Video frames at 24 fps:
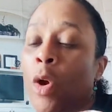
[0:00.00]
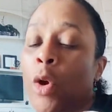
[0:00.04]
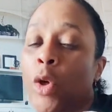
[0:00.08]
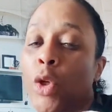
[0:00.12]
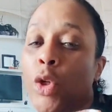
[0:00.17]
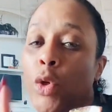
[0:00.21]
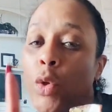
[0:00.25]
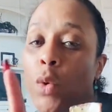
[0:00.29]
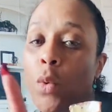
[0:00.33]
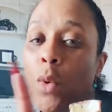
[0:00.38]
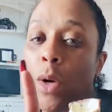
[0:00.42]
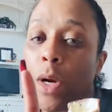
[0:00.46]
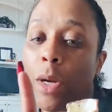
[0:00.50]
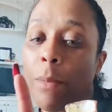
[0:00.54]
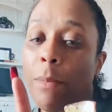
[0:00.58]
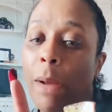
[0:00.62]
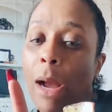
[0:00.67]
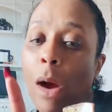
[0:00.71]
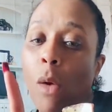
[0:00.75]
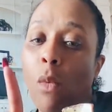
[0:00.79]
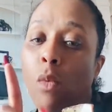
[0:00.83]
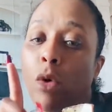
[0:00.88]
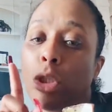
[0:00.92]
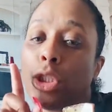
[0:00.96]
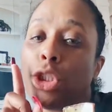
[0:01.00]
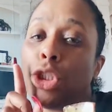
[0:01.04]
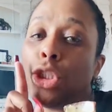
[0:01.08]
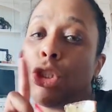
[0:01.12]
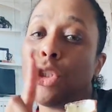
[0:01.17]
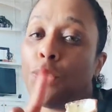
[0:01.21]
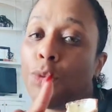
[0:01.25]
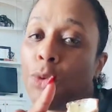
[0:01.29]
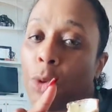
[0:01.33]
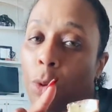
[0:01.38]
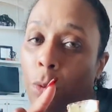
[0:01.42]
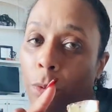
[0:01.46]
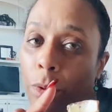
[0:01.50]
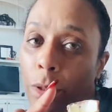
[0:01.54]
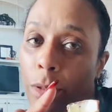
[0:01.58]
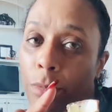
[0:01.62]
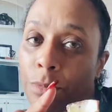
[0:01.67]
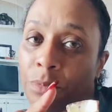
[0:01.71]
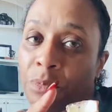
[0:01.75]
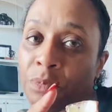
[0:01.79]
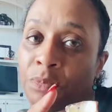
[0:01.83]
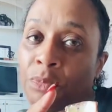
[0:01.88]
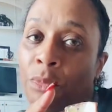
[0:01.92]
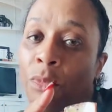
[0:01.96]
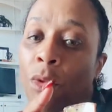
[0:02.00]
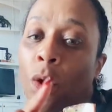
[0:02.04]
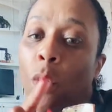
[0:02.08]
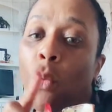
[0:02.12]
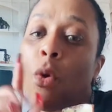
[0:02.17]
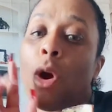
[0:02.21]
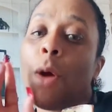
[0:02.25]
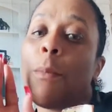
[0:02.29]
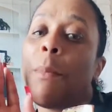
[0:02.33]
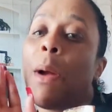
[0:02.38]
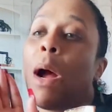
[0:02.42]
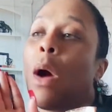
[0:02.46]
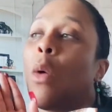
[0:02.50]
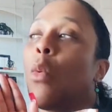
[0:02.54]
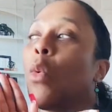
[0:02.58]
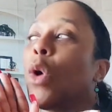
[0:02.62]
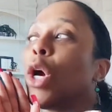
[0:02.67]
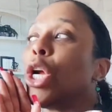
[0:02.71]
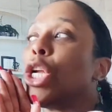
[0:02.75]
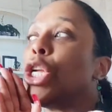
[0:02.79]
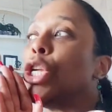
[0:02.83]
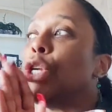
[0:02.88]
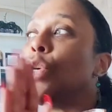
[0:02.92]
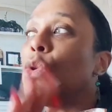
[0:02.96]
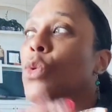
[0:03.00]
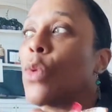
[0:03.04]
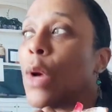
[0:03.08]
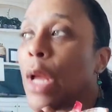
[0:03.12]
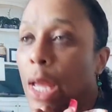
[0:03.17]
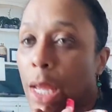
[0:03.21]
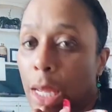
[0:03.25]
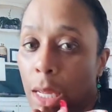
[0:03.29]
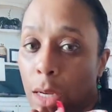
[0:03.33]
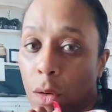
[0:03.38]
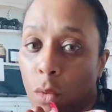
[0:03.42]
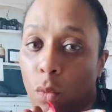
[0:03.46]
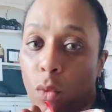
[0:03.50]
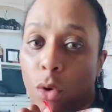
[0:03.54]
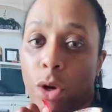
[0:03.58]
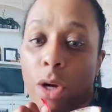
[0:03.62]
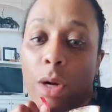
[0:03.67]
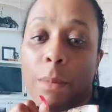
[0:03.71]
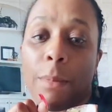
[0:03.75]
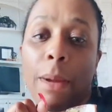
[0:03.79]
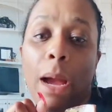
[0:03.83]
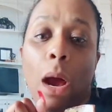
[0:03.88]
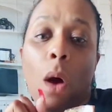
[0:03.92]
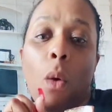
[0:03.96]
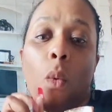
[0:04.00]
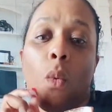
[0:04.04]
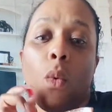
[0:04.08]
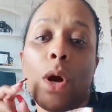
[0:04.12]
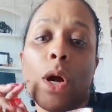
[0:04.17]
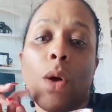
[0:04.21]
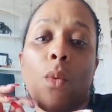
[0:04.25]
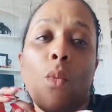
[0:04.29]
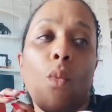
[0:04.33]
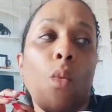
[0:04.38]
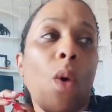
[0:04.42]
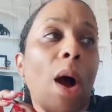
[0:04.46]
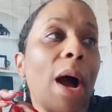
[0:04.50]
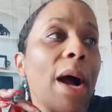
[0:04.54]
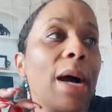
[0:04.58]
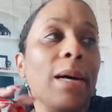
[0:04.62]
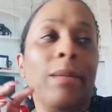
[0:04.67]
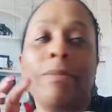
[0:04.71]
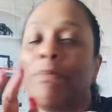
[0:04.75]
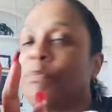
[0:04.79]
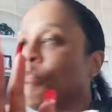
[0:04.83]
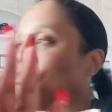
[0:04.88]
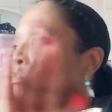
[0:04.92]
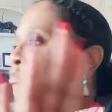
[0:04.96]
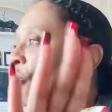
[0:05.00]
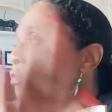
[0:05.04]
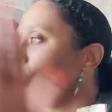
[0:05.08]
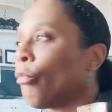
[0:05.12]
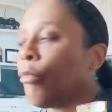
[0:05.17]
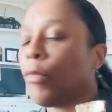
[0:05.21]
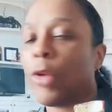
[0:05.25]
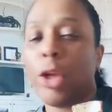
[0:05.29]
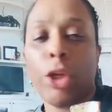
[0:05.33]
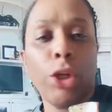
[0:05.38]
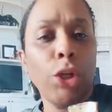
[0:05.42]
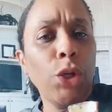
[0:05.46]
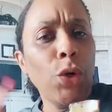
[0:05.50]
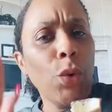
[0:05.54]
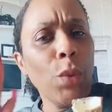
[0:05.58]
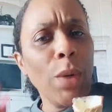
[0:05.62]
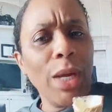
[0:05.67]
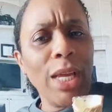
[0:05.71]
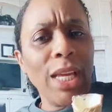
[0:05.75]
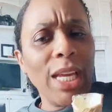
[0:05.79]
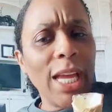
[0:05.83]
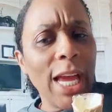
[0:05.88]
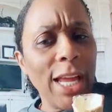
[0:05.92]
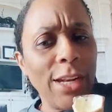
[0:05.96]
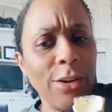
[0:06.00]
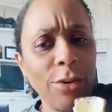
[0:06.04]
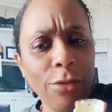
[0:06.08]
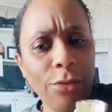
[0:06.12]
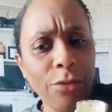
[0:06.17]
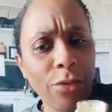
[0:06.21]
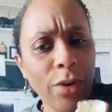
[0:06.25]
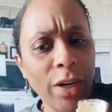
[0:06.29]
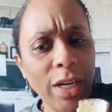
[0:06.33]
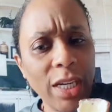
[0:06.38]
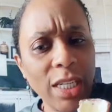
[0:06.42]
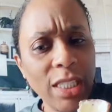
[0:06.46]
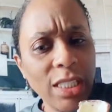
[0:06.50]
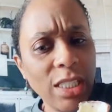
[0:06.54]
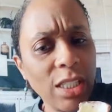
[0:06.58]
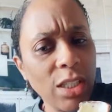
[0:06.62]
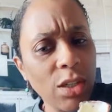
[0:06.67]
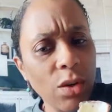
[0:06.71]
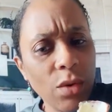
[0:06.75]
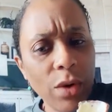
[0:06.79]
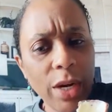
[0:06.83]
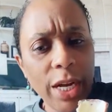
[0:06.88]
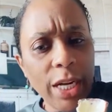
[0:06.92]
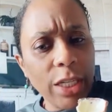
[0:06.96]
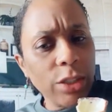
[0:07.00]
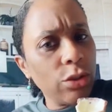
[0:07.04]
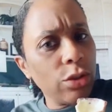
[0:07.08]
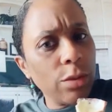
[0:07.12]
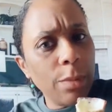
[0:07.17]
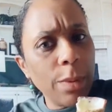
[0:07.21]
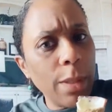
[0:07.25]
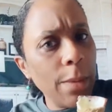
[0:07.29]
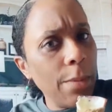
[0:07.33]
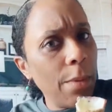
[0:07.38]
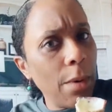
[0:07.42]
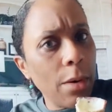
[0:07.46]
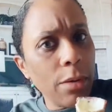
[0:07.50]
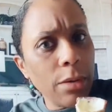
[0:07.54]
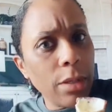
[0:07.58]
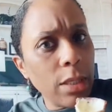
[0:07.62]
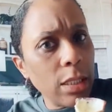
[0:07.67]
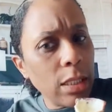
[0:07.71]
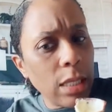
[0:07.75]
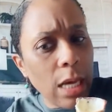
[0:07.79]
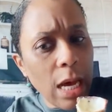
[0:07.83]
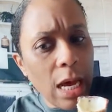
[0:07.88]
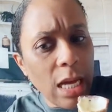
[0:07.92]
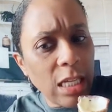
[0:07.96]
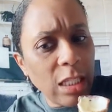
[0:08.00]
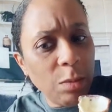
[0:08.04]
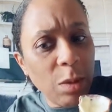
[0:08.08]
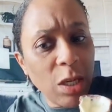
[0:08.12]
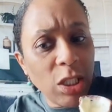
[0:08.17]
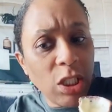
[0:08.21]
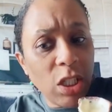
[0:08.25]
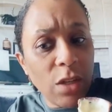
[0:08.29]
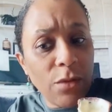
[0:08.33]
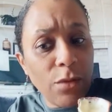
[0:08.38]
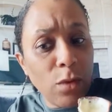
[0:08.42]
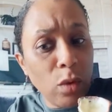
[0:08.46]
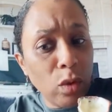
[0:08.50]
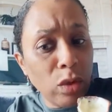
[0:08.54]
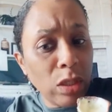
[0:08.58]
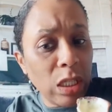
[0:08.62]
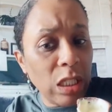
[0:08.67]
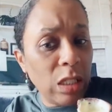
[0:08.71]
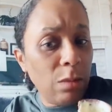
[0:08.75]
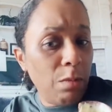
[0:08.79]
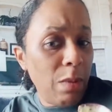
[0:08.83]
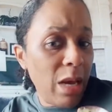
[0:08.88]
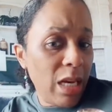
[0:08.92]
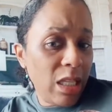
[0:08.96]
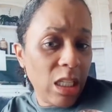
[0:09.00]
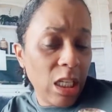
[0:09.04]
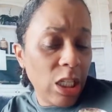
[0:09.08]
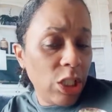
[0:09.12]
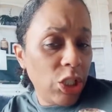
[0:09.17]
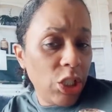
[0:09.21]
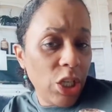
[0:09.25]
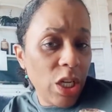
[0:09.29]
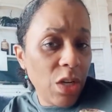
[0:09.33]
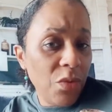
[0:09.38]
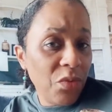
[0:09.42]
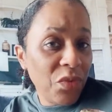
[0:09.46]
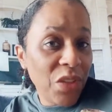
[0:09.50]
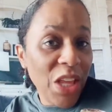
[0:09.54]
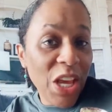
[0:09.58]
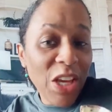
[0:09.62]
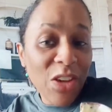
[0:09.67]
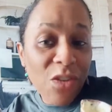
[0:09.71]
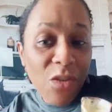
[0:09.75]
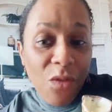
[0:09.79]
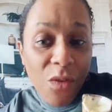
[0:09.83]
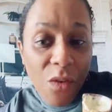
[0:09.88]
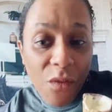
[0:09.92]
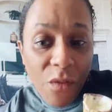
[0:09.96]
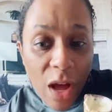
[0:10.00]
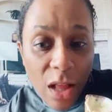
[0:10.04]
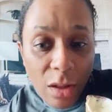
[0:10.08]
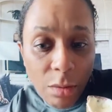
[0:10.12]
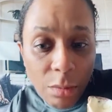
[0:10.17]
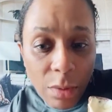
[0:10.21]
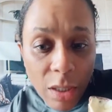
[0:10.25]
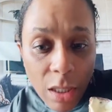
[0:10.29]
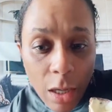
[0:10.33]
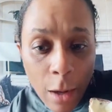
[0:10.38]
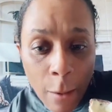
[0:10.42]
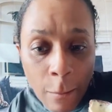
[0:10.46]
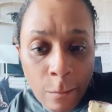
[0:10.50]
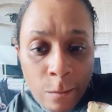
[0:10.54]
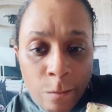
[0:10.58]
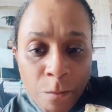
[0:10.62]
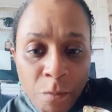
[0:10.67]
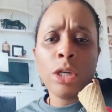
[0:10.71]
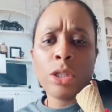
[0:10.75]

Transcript: You worry about what you doing. Worry about where you at. Worry about where why you ain't got no friends and no extra people on the side. Especially if you suspect he cheating. Thank you for following me, y'all.